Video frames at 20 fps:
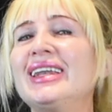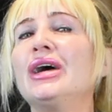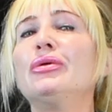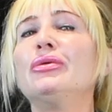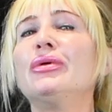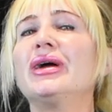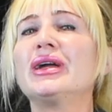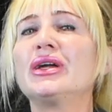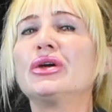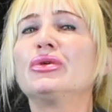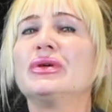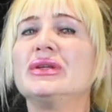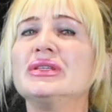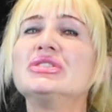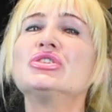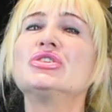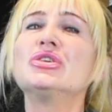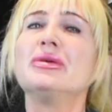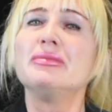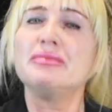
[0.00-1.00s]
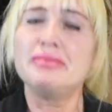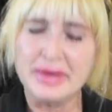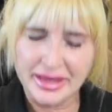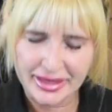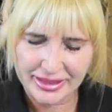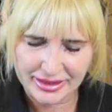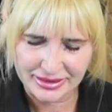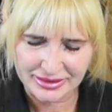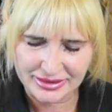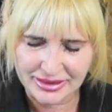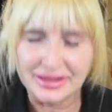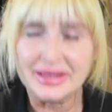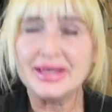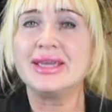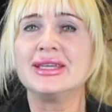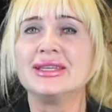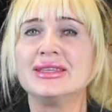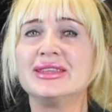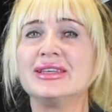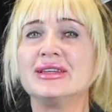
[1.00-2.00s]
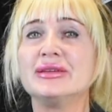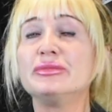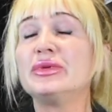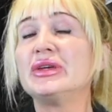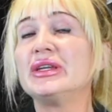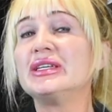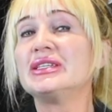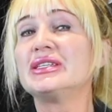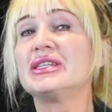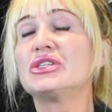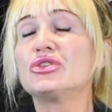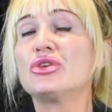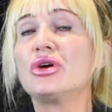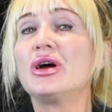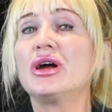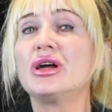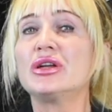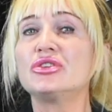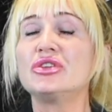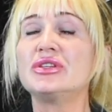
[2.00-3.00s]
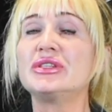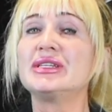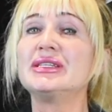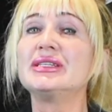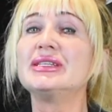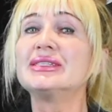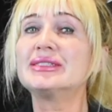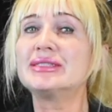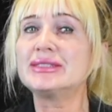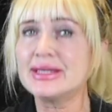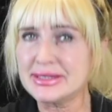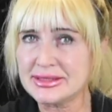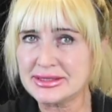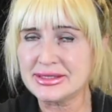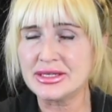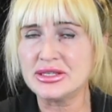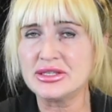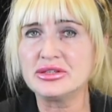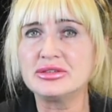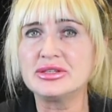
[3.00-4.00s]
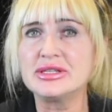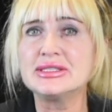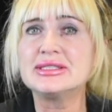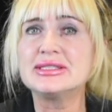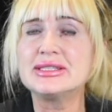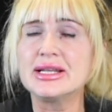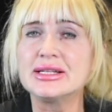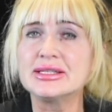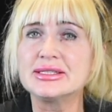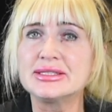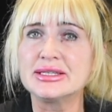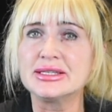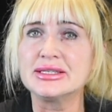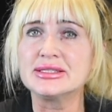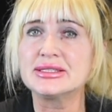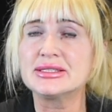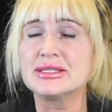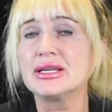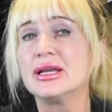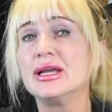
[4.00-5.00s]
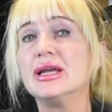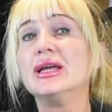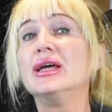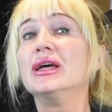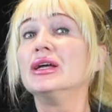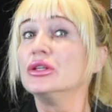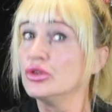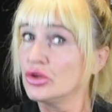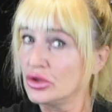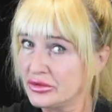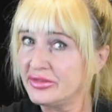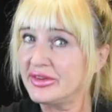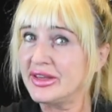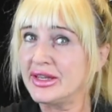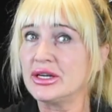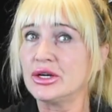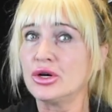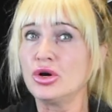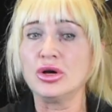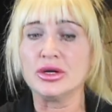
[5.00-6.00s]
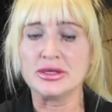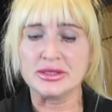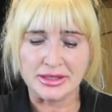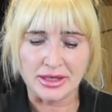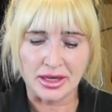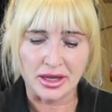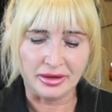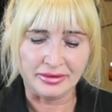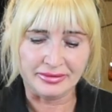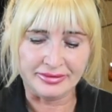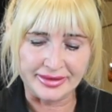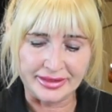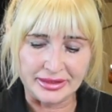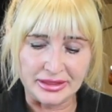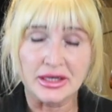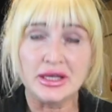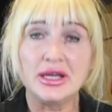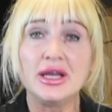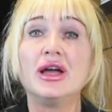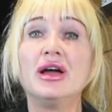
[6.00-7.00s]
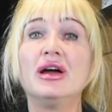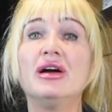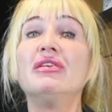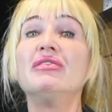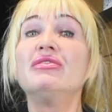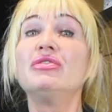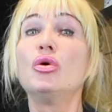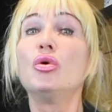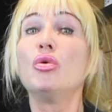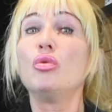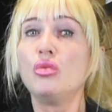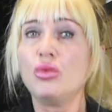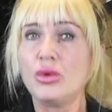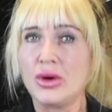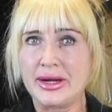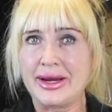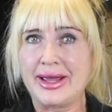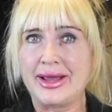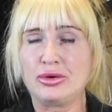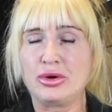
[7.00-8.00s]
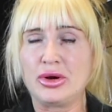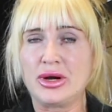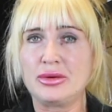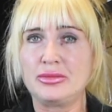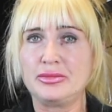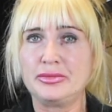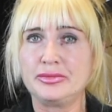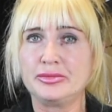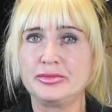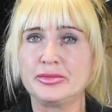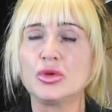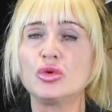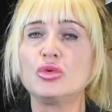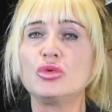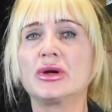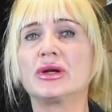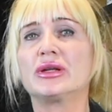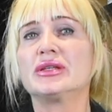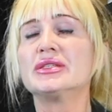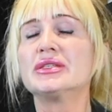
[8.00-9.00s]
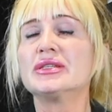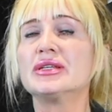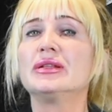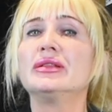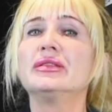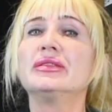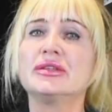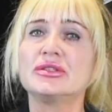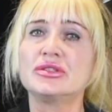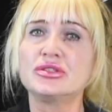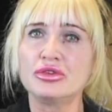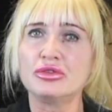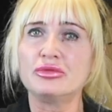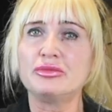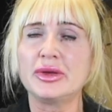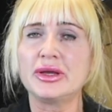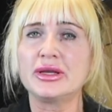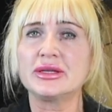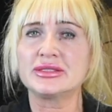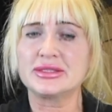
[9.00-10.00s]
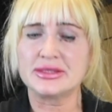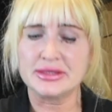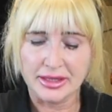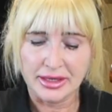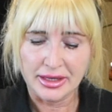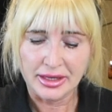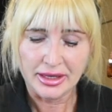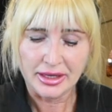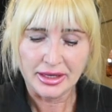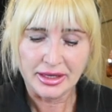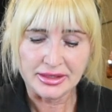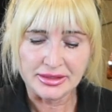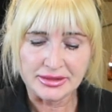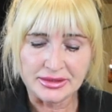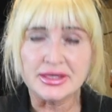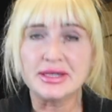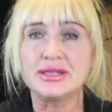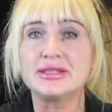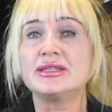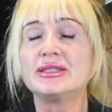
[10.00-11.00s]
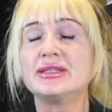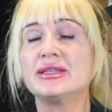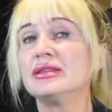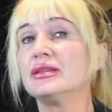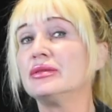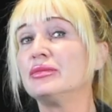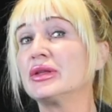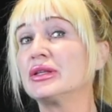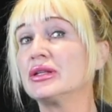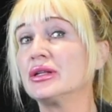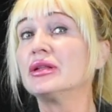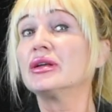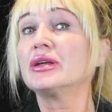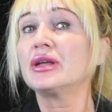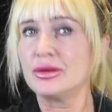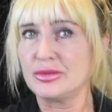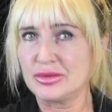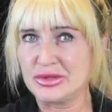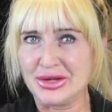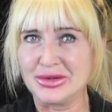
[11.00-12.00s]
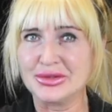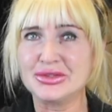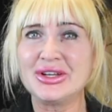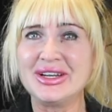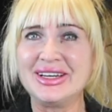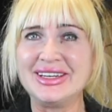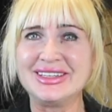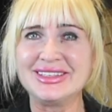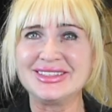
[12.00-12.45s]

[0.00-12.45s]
now we're going to bake it in the preheated to 160 degrees Celsius, not very hot oven, for 1 hour, or until the toothpicks inserted in the middle comes out clean.